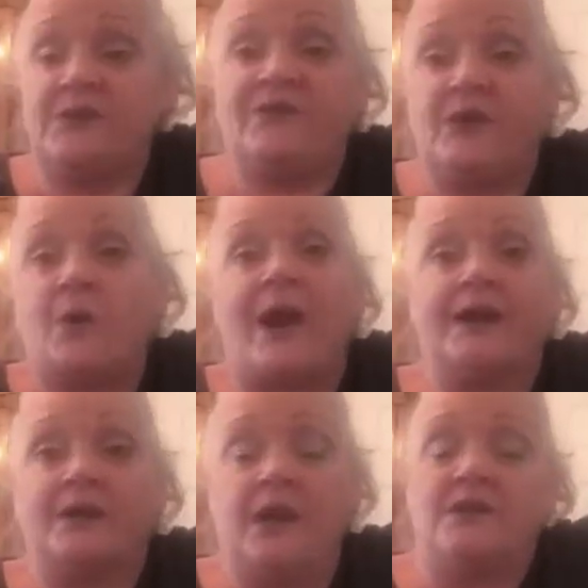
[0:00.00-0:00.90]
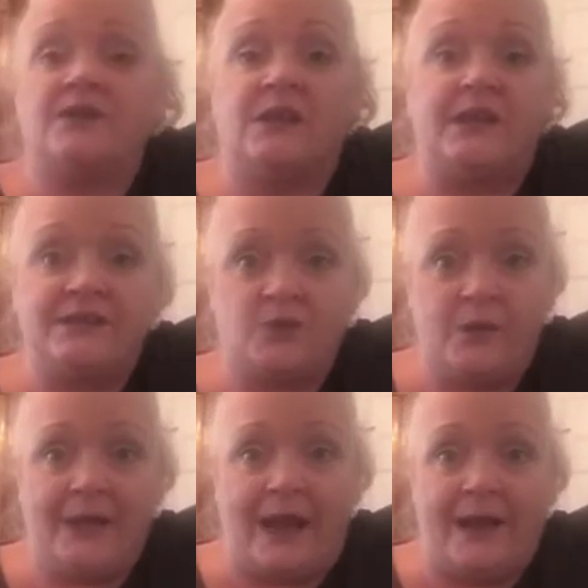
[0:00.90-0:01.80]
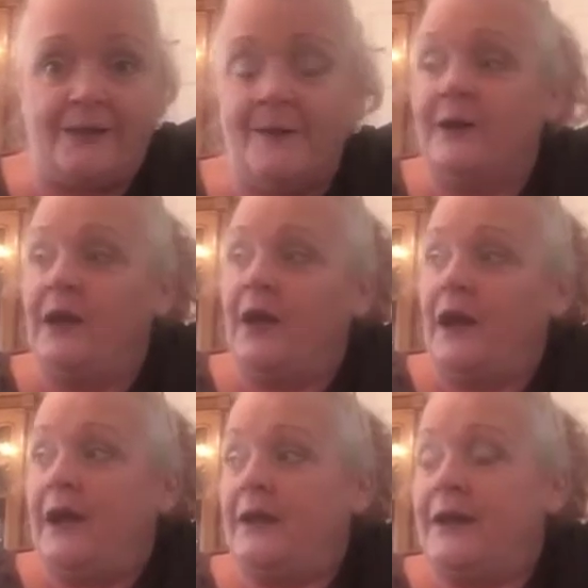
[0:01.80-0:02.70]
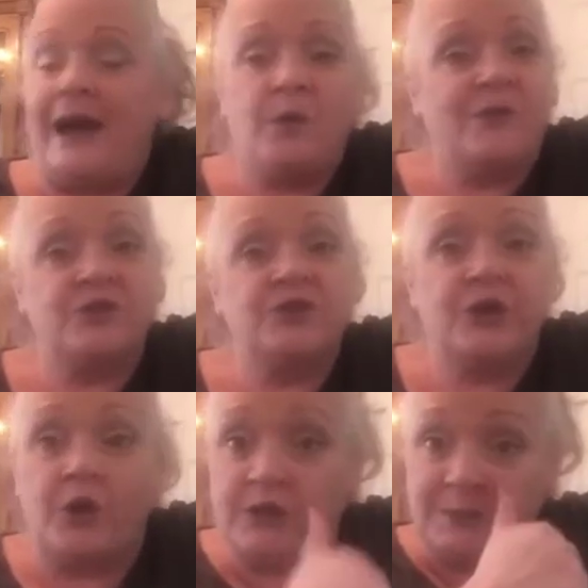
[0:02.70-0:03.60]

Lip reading: it for a while until it needs doing again. How often do you oil your